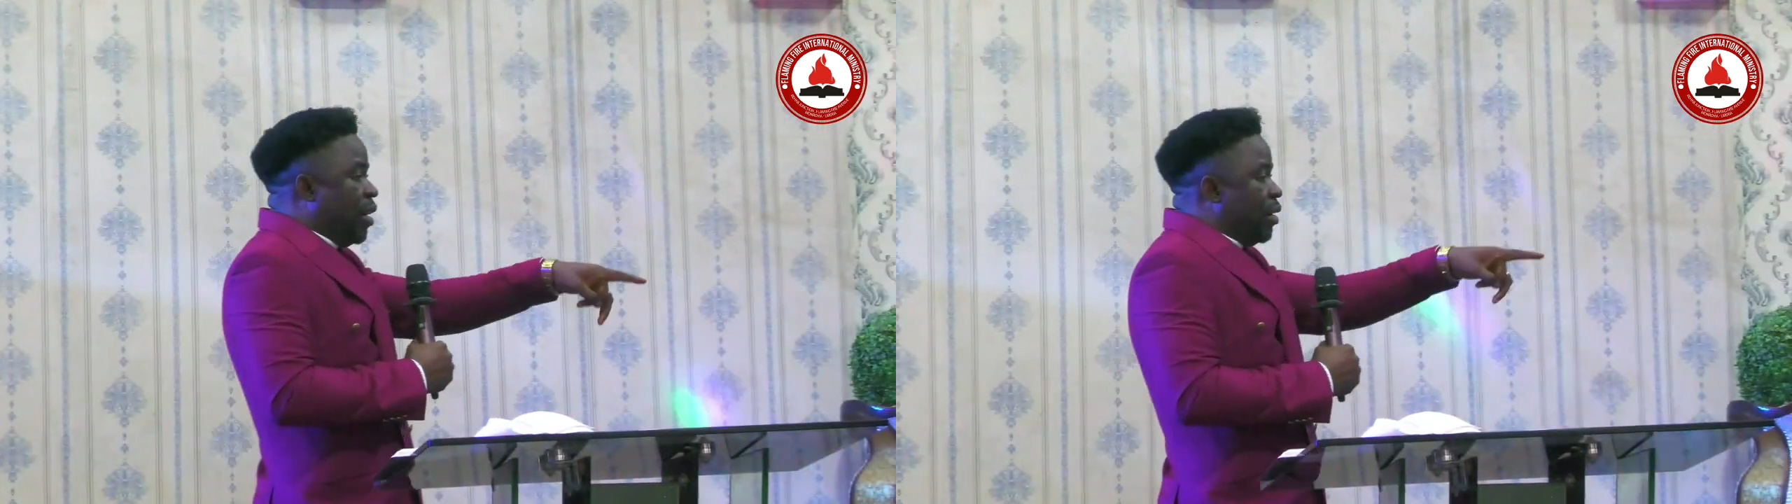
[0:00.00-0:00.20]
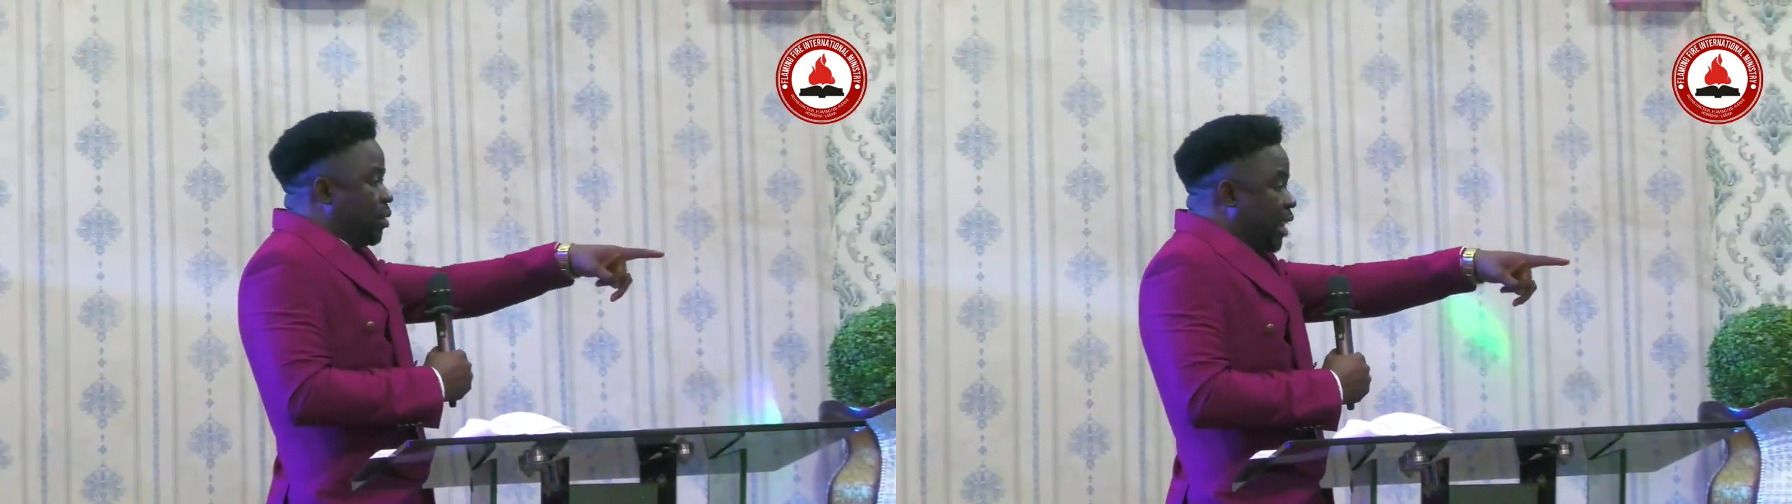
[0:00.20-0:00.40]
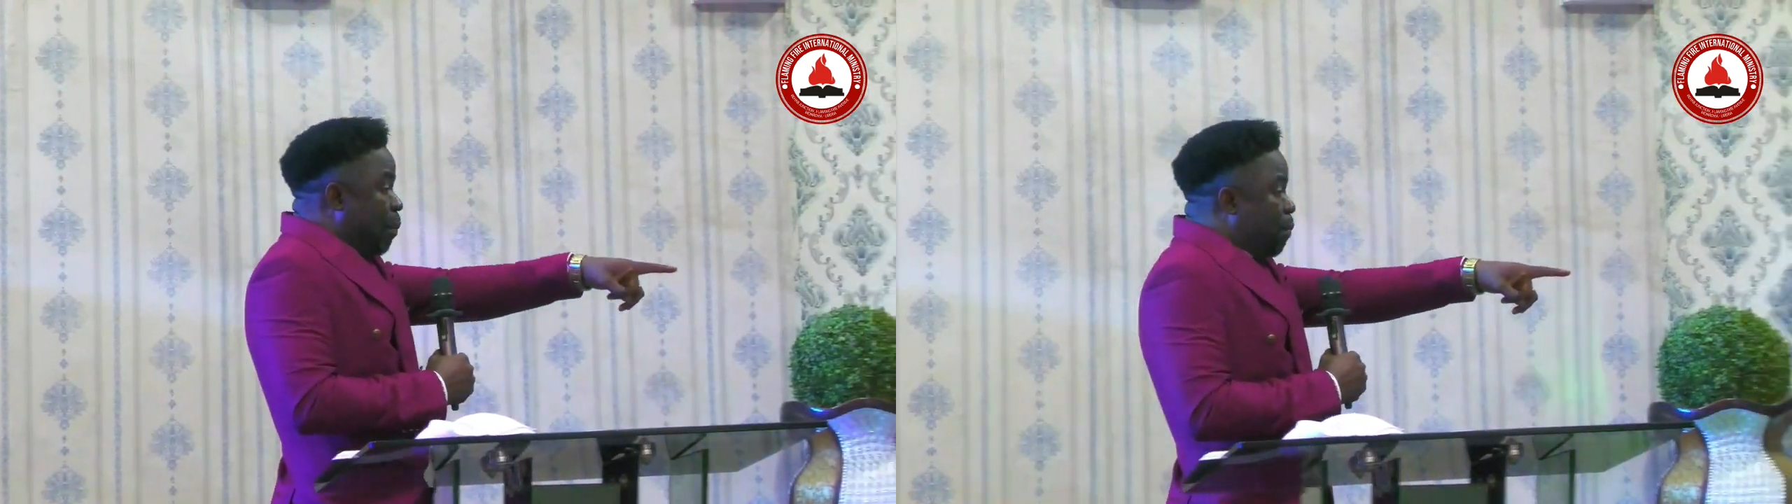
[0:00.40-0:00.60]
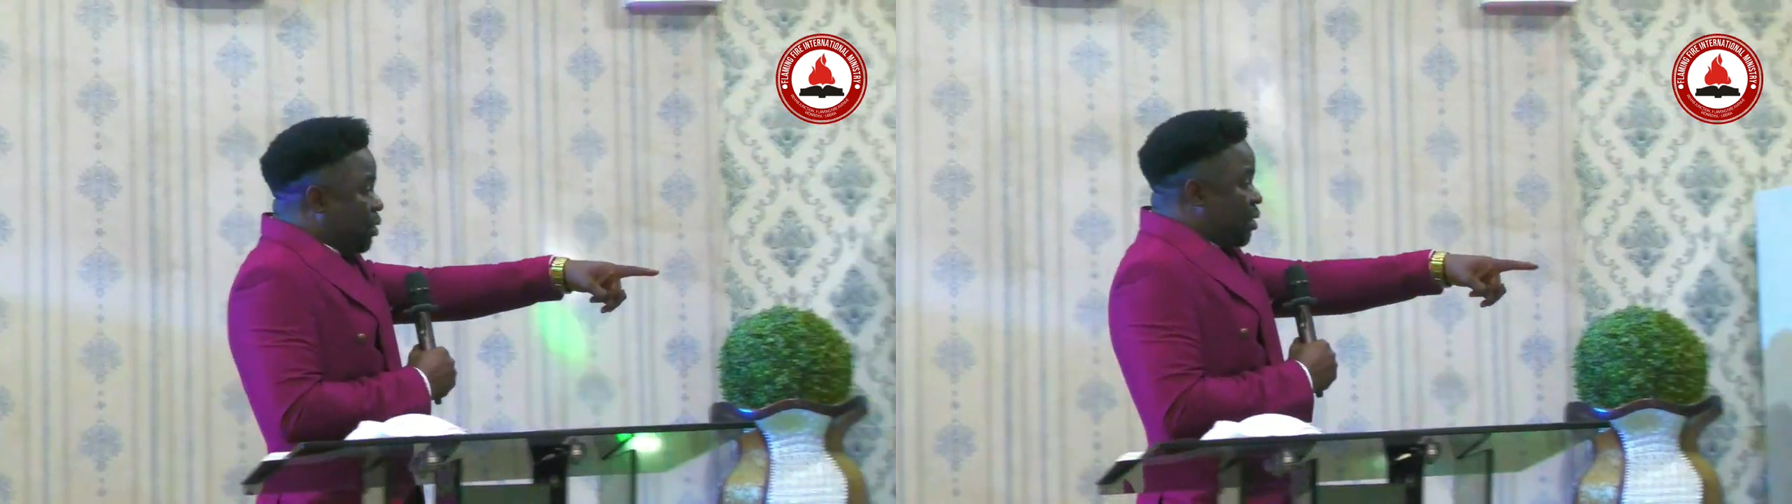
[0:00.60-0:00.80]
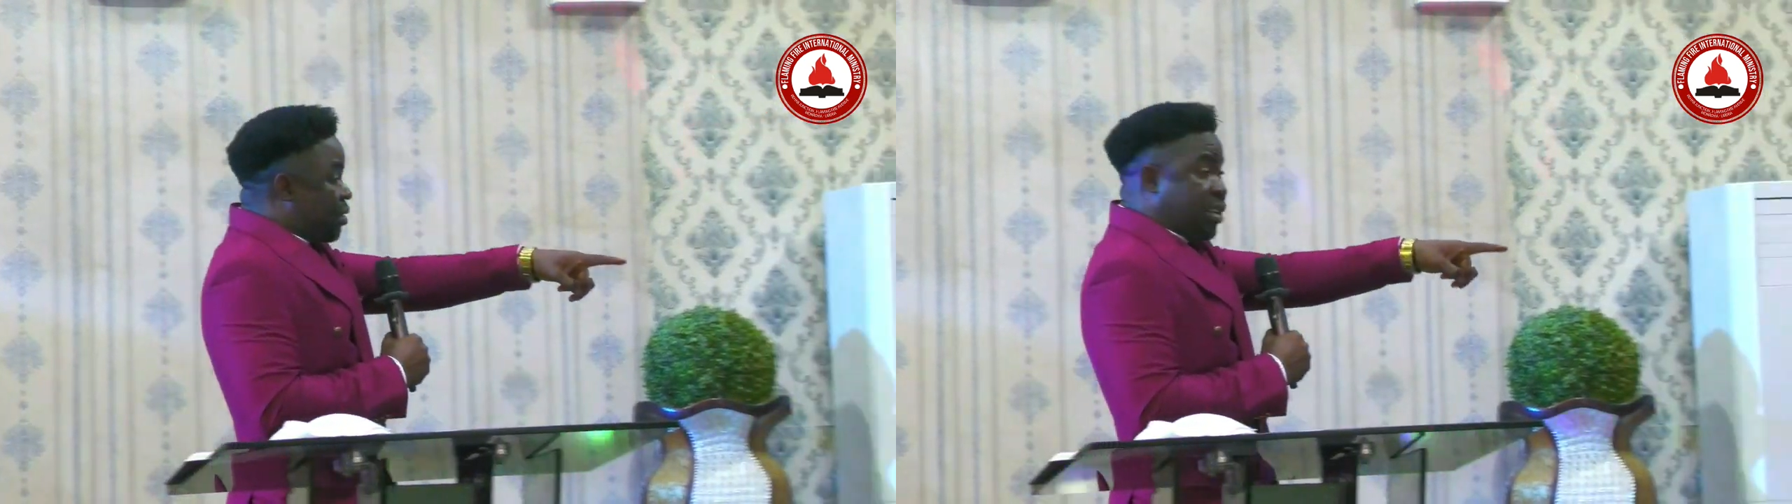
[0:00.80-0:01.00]
That
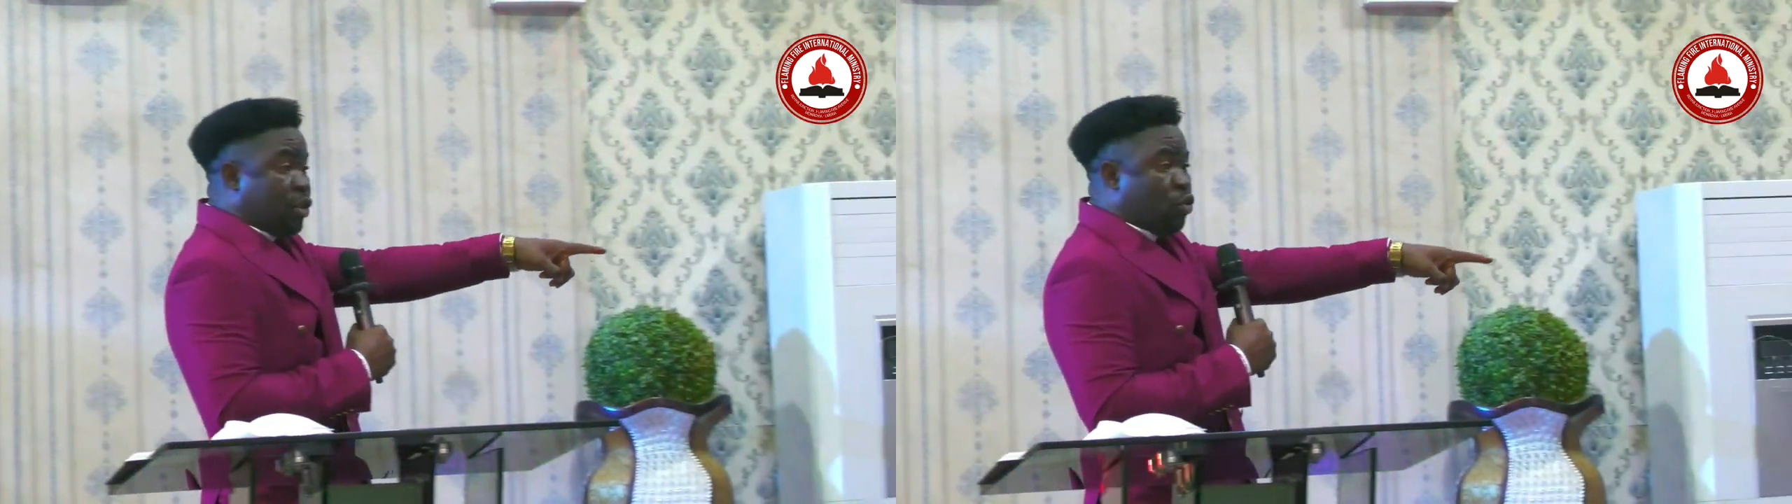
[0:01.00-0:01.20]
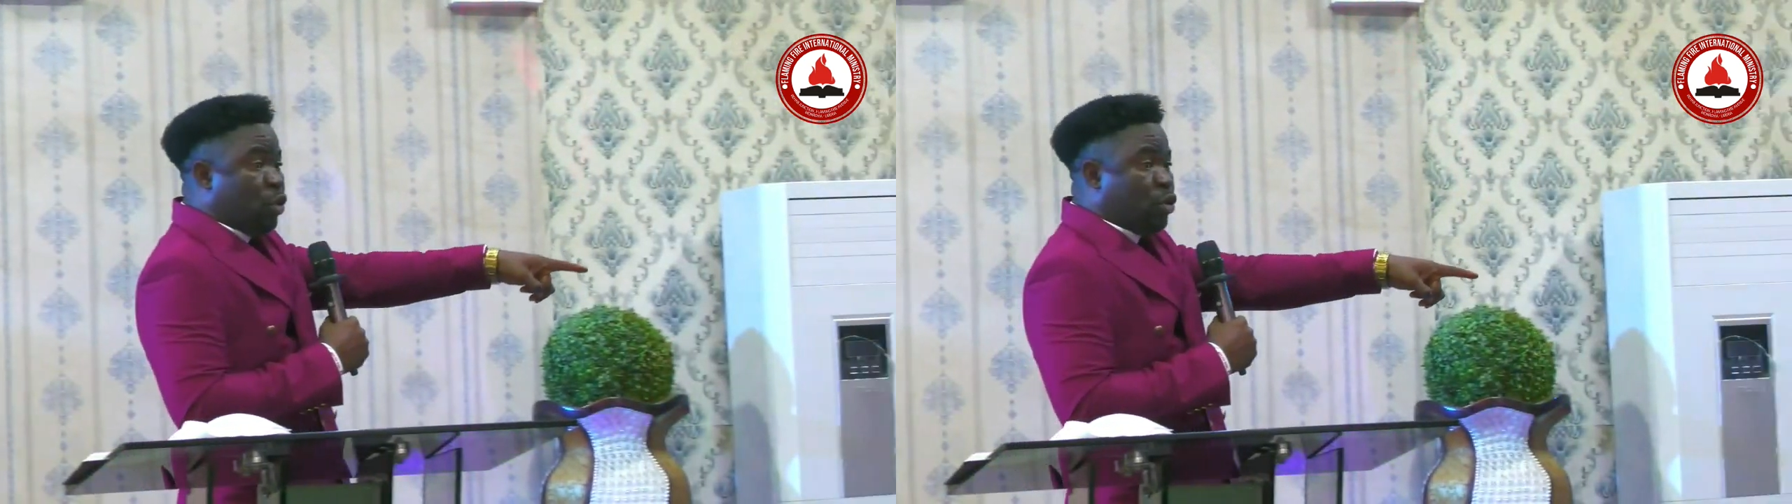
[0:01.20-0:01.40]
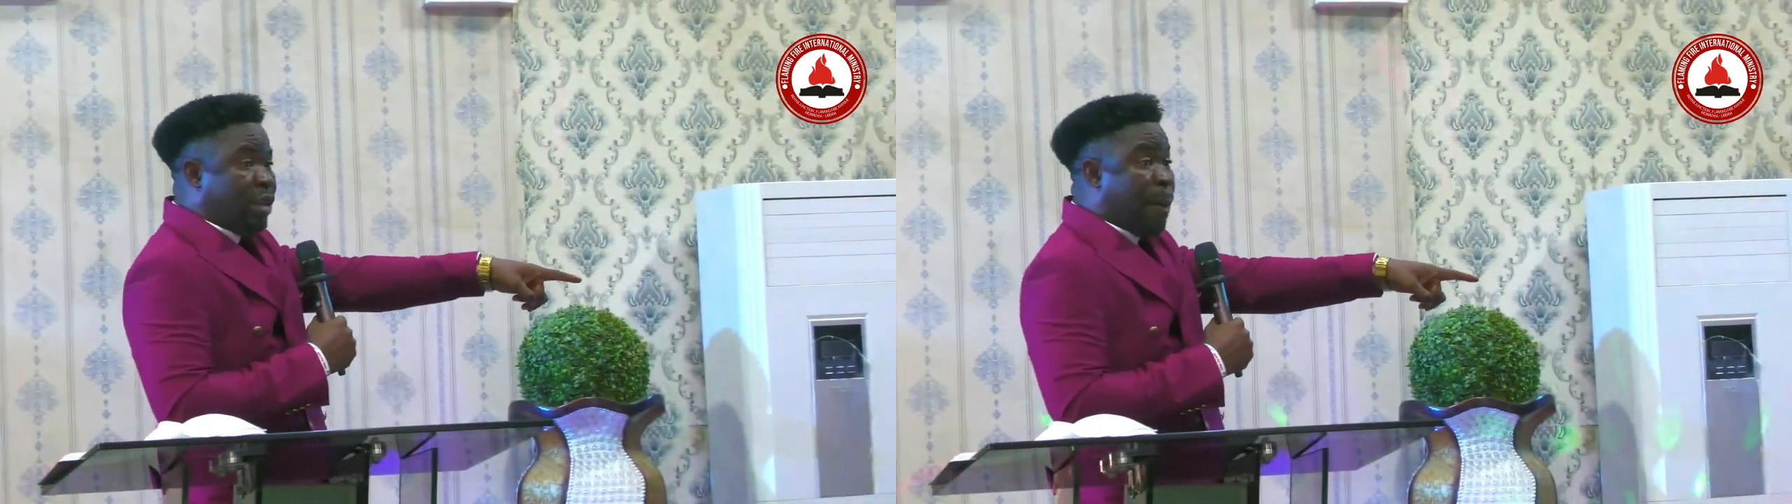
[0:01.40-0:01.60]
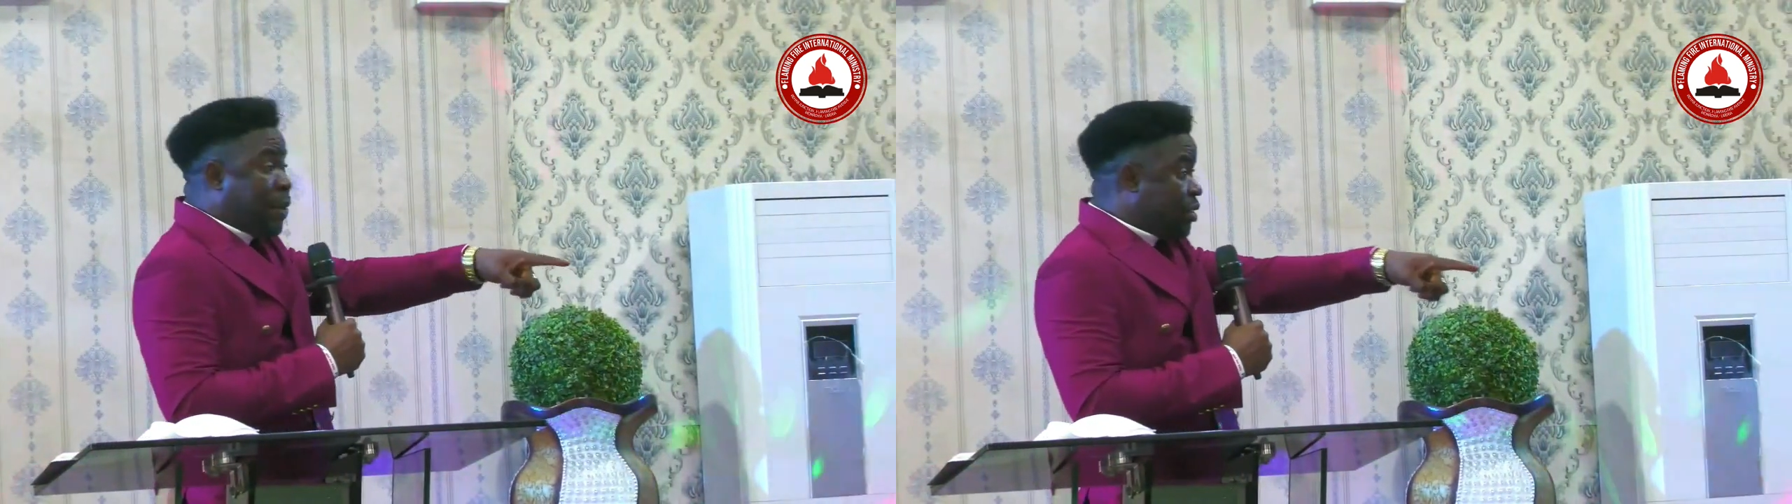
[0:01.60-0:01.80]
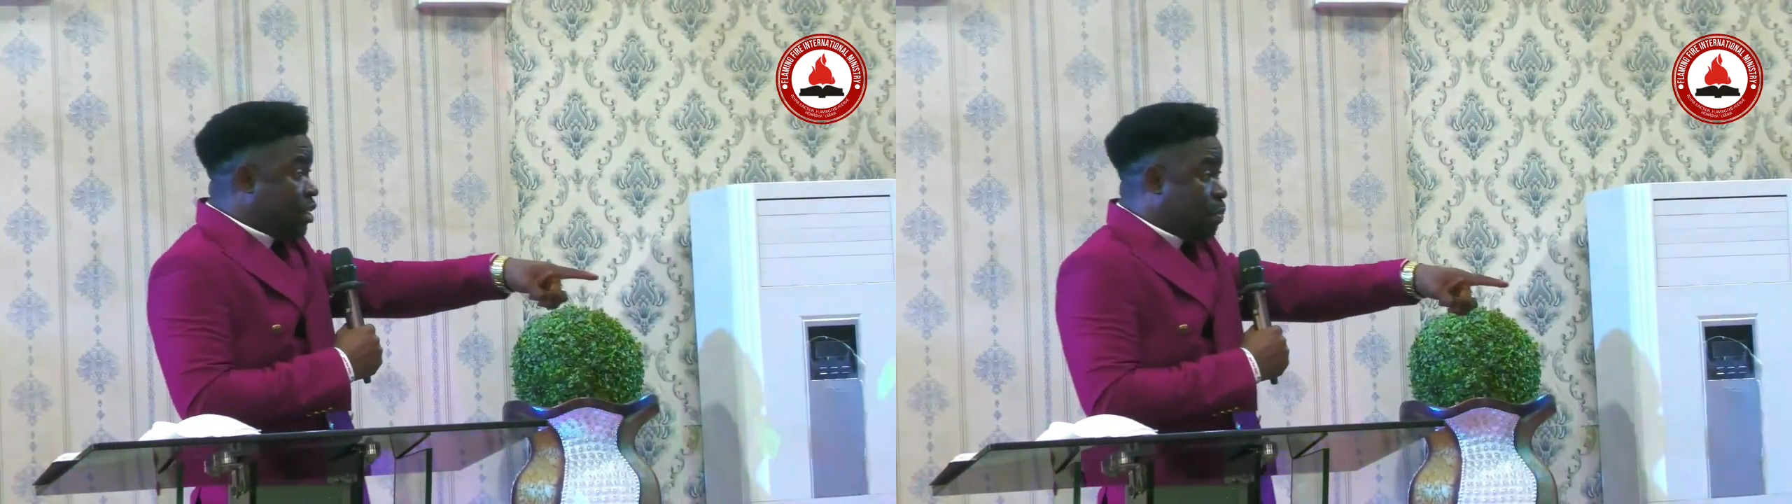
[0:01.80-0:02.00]
business is that
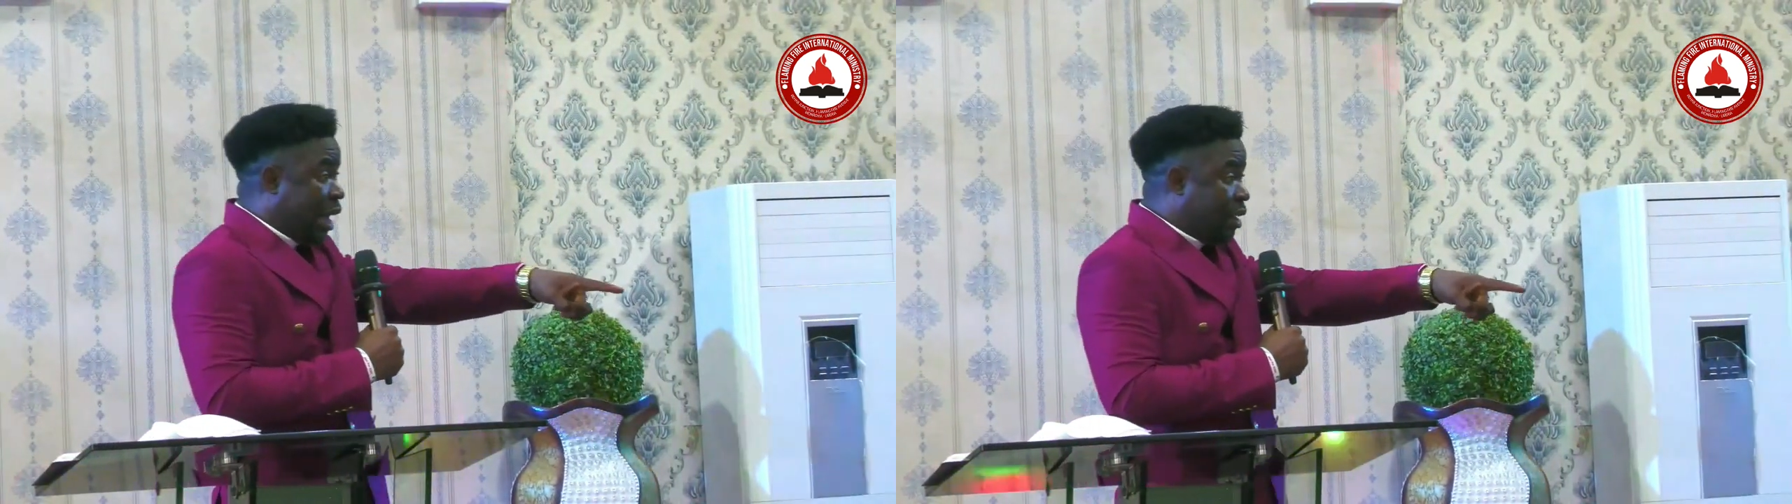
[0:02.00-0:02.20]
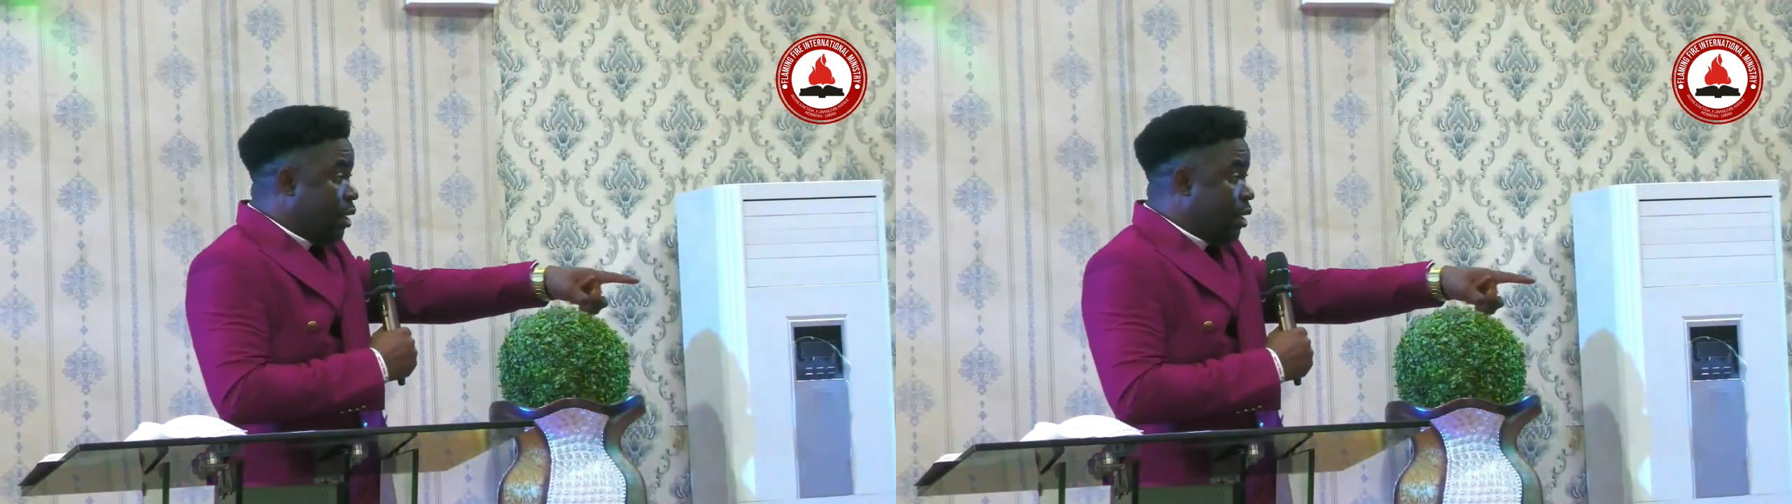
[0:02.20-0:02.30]
businessman